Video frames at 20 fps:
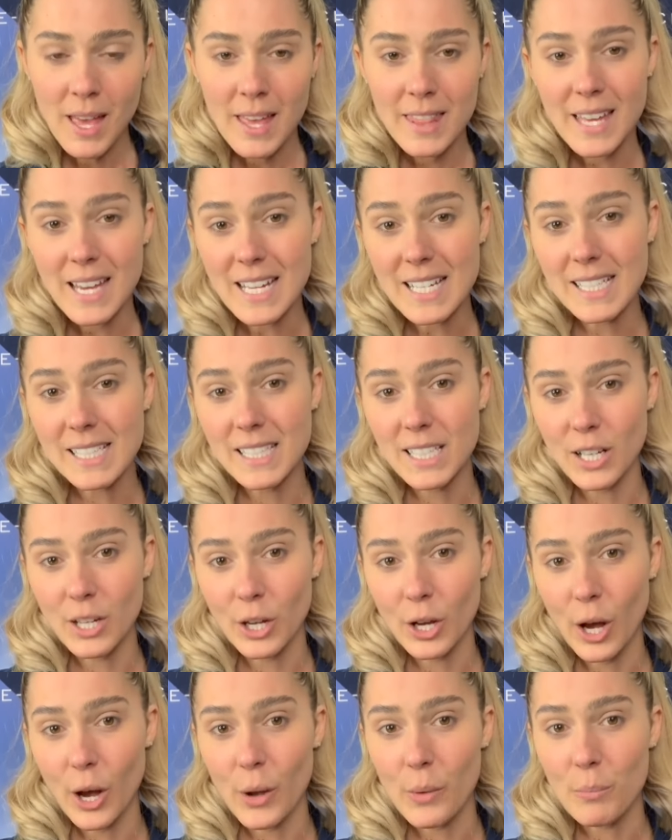that is
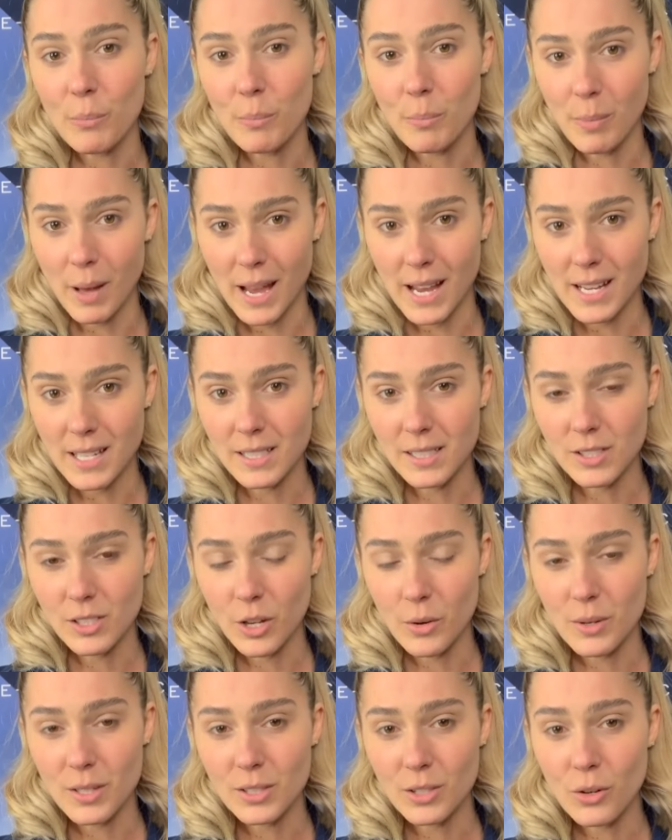silicone based,
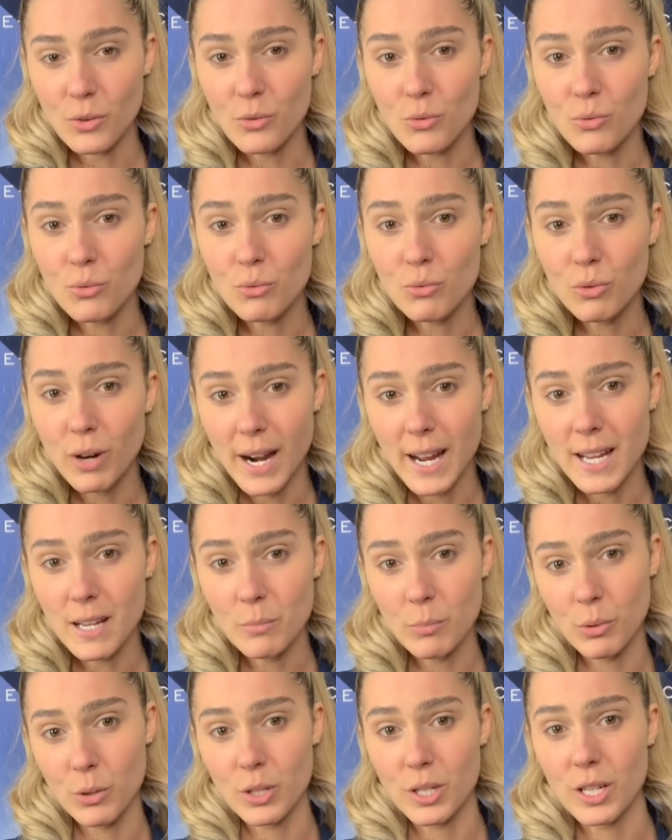so it's a
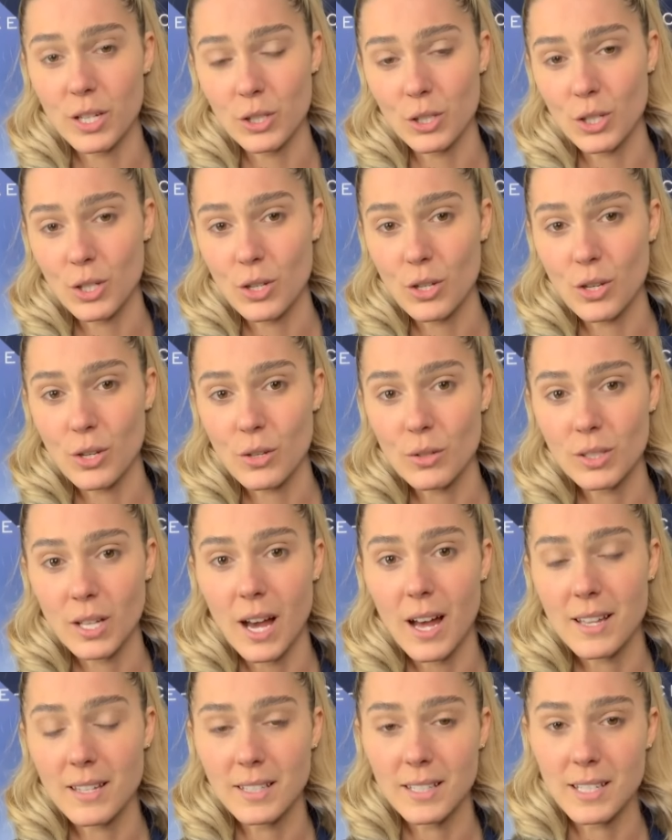great product to use
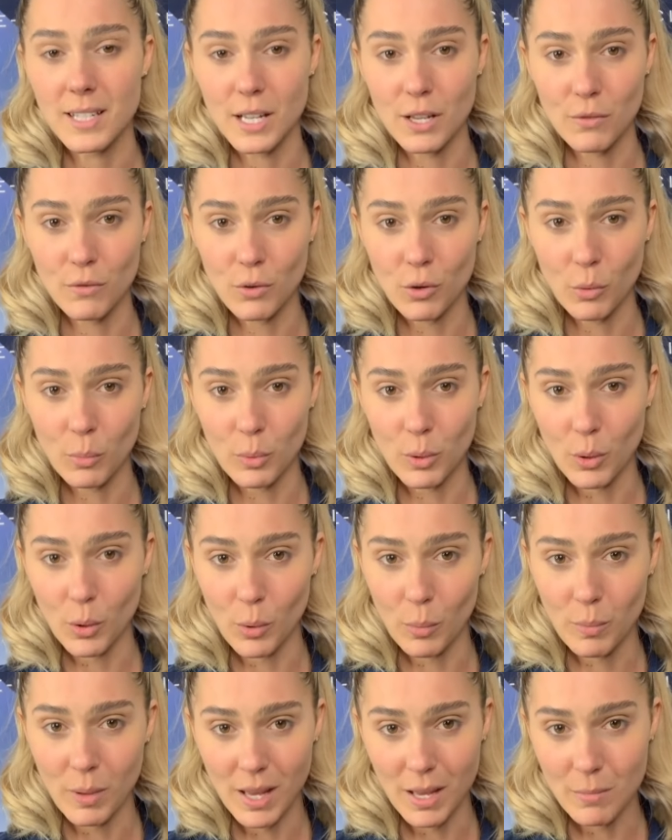underneath your pure
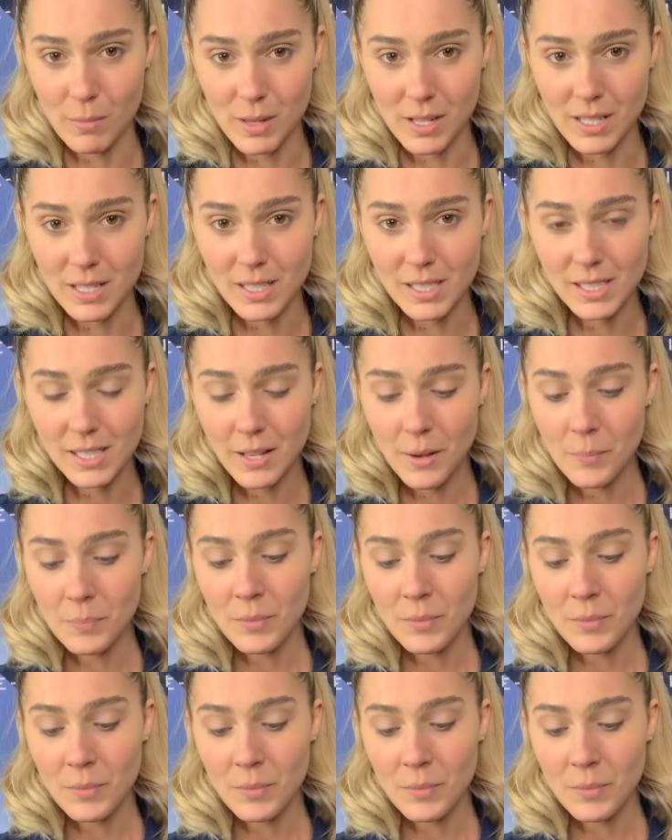pigments.